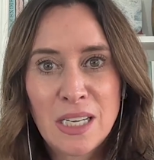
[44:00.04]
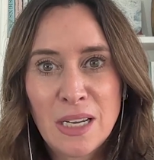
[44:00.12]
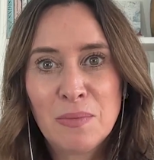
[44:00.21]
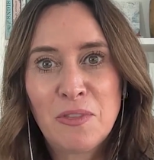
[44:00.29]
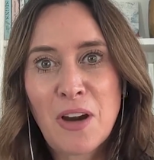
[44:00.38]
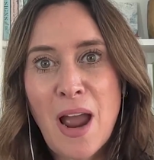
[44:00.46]

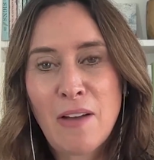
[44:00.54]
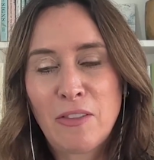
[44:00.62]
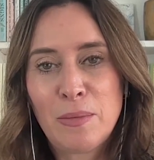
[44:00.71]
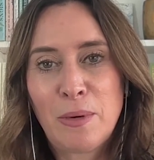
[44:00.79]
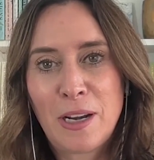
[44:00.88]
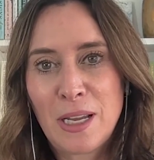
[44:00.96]
them for
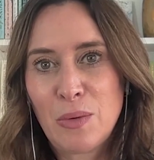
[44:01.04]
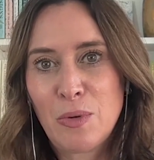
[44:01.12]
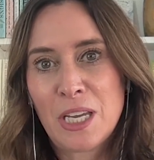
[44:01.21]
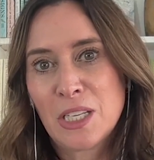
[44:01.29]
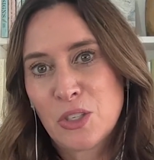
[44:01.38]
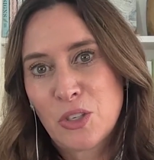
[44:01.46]
everybody, we
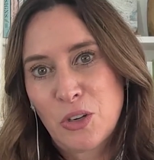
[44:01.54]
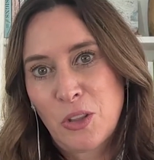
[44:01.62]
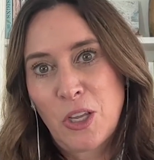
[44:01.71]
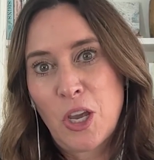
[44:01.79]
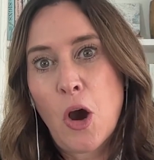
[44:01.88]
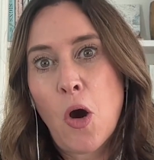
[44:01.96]
can
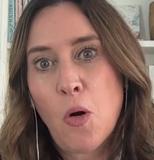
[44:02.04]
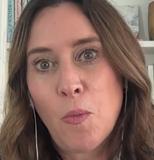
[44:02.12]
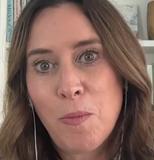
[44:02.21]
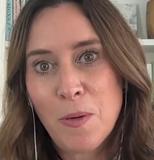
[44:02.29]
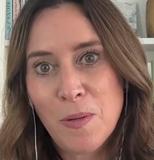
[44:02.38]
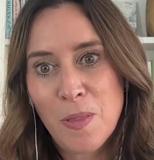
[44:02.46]
certainly
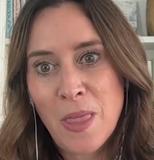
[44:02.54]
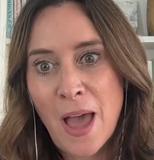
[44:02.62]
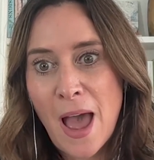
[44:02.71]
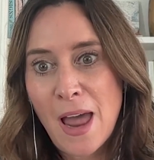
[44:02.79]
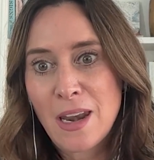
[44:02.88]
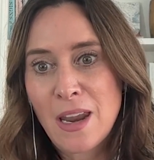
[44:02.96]
hope
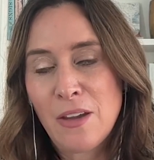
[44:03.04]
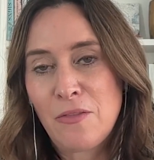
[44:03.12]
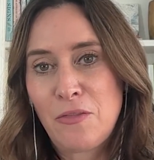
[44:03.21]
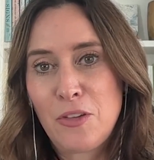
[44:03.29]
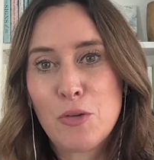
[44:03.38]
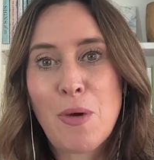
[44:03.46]
that
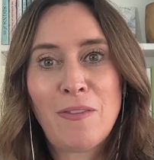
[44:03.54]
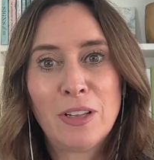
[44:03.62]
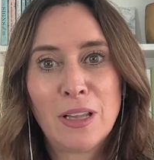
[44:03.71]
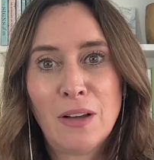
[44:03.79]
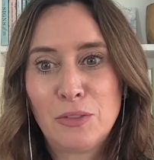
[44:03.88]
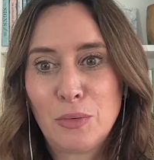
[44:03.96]
if you have a
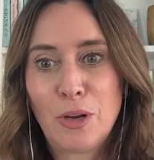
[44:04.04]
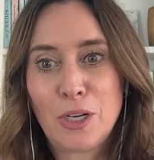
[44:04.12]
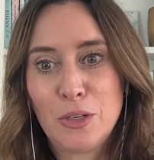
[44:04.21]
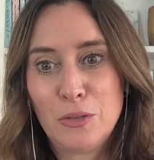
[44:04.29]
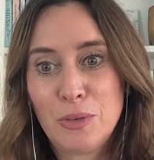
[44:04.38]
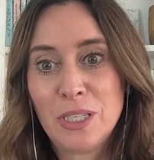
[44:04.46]
loved one
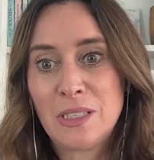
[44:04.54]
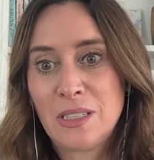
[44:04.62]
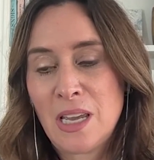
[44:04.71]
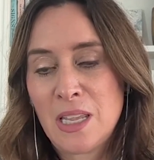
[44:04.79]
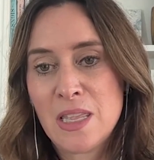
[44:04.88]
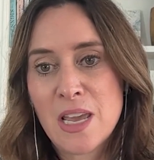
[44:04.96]
who is
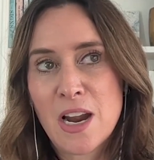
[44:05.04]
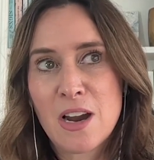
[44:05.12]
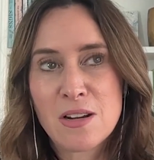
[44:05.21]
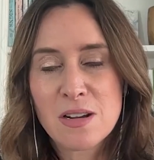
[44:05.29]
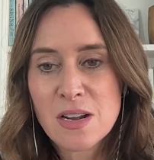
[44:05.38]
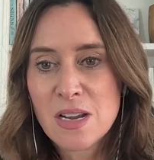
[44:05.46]
in
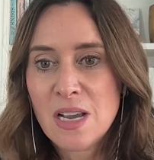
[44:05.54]
their